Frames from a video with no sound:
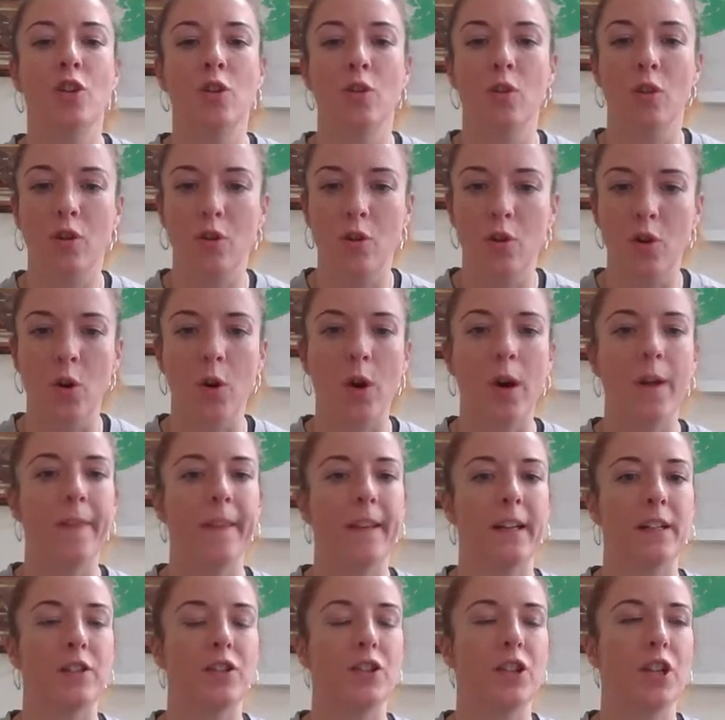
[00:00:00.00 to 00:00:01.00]
go on
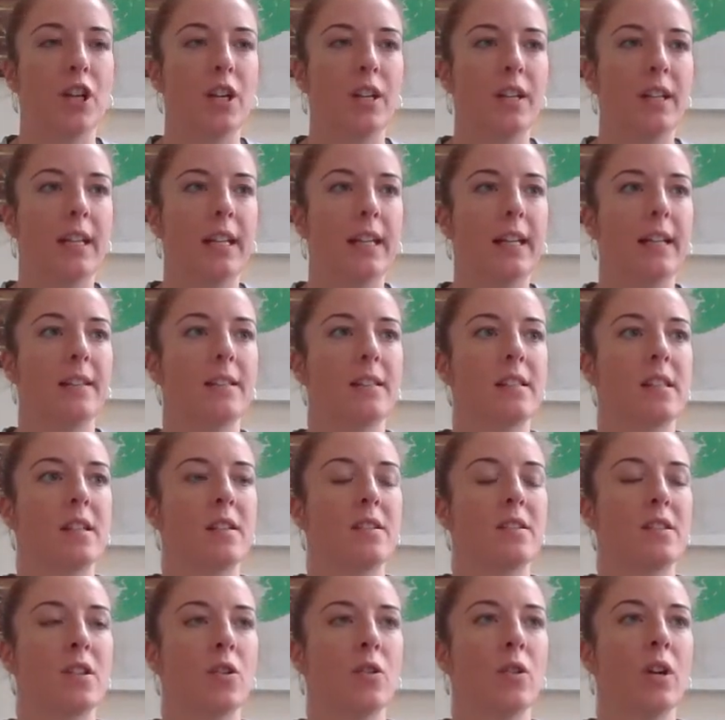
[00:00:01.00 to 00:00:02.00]
that journey. And
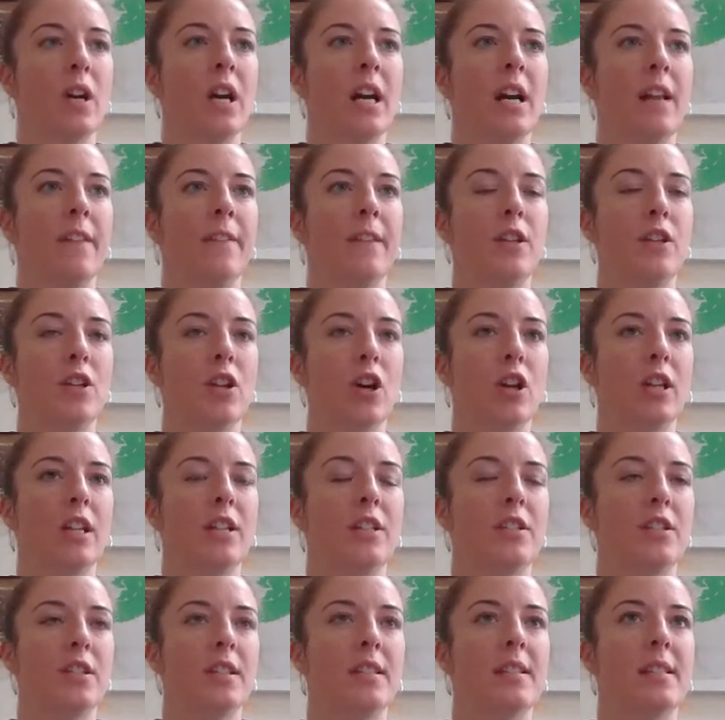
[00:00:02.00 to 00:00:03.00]
so the
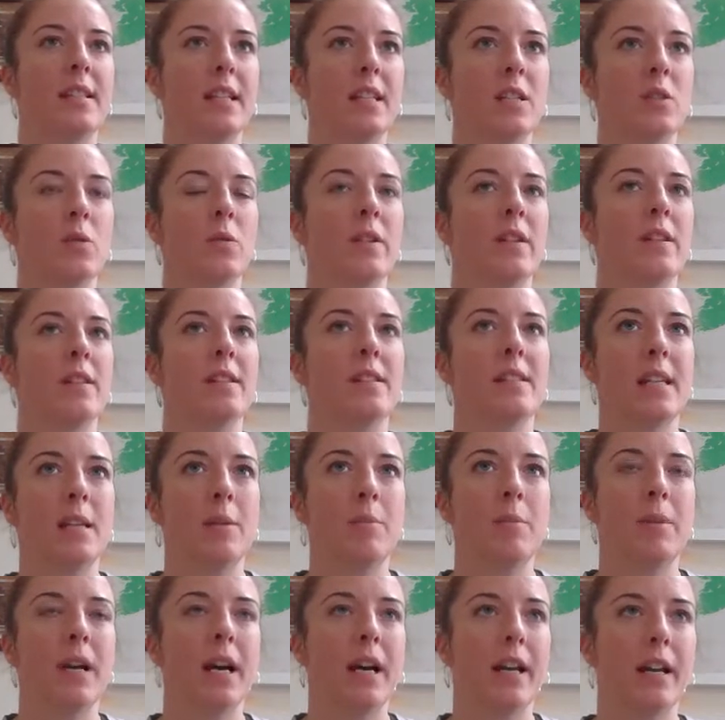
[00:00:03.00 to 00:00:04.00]
knowledge that sits within
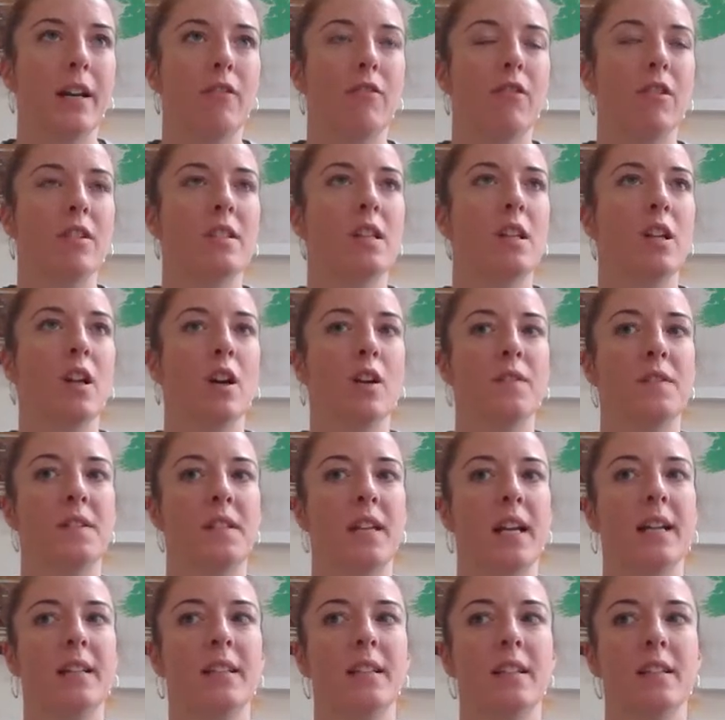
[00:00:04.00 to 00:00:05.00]
CPI across a lot of
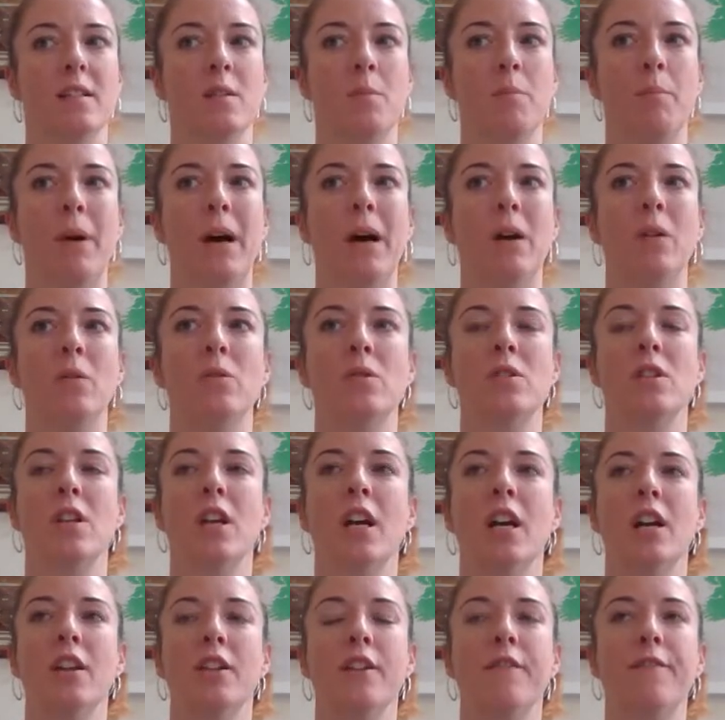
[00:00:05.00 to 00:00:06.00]
sectors about
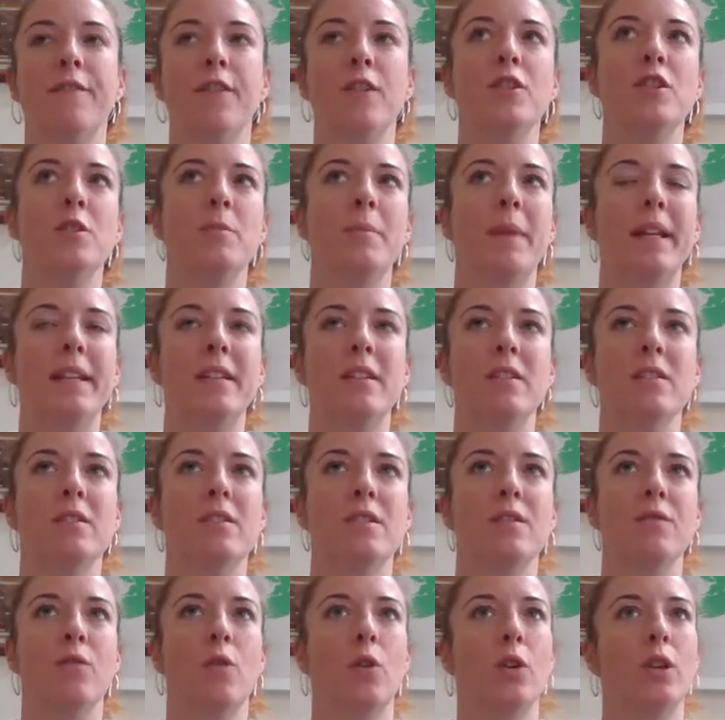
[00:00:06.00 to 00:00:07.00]
the fundamentals
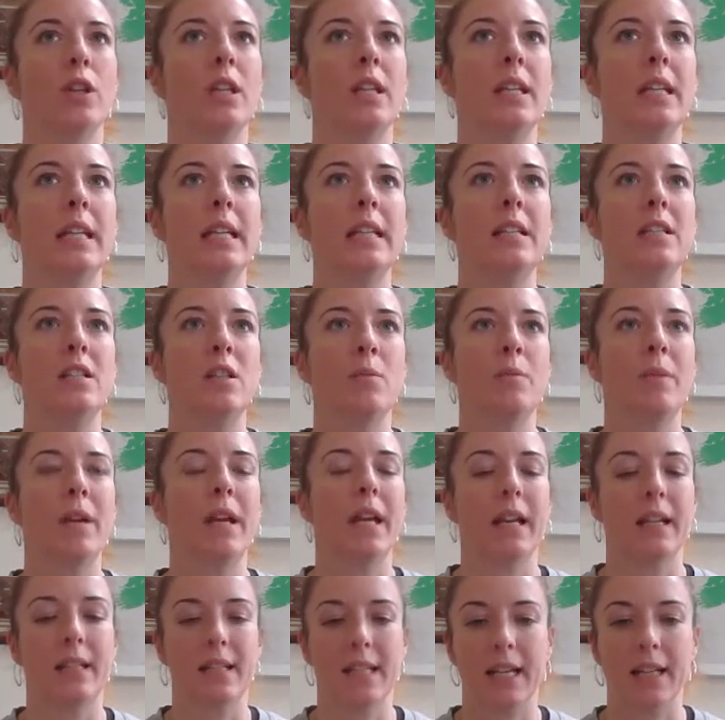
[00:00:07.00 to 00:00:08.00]
of what you need to
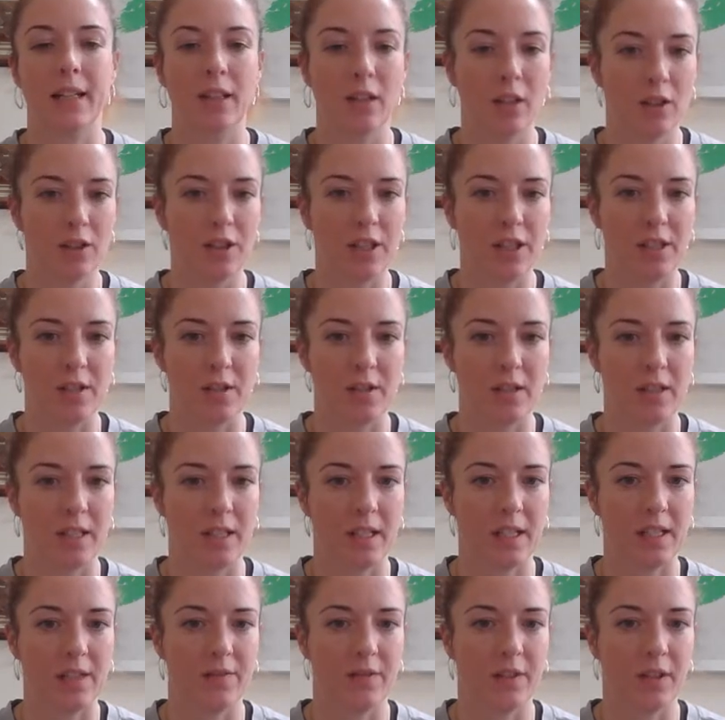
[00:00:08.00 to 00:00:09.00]
make a technology
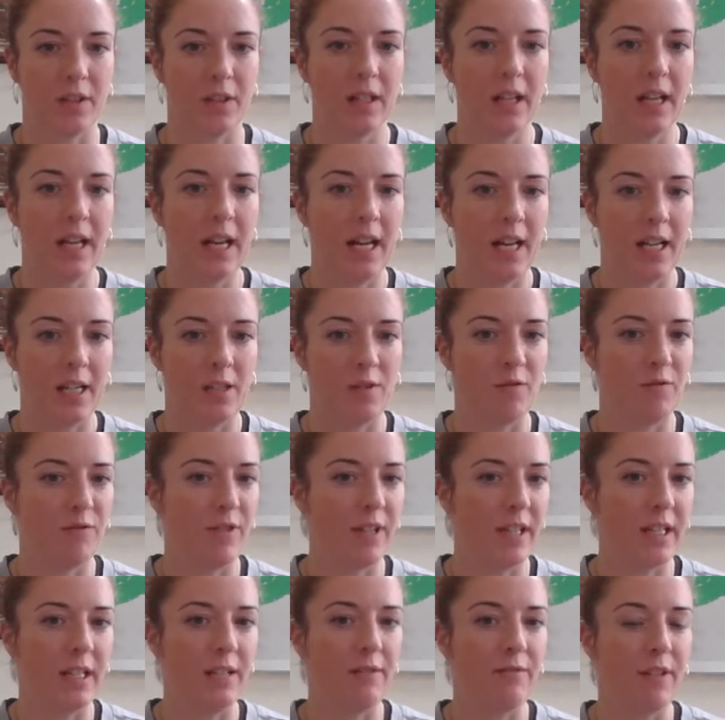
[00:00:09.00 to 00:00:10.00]
successful is
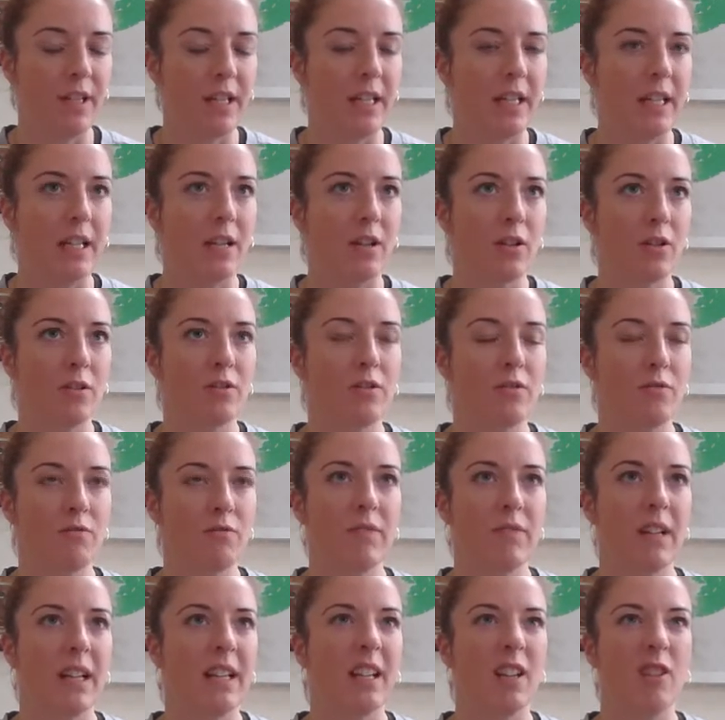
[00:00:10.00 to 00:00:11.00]
really, really good,
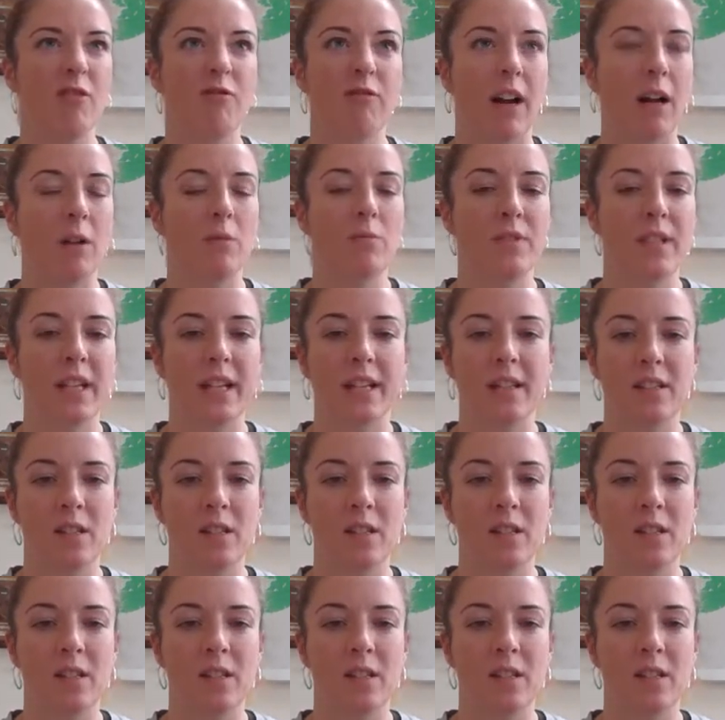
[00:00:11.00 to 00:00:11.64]
grounding.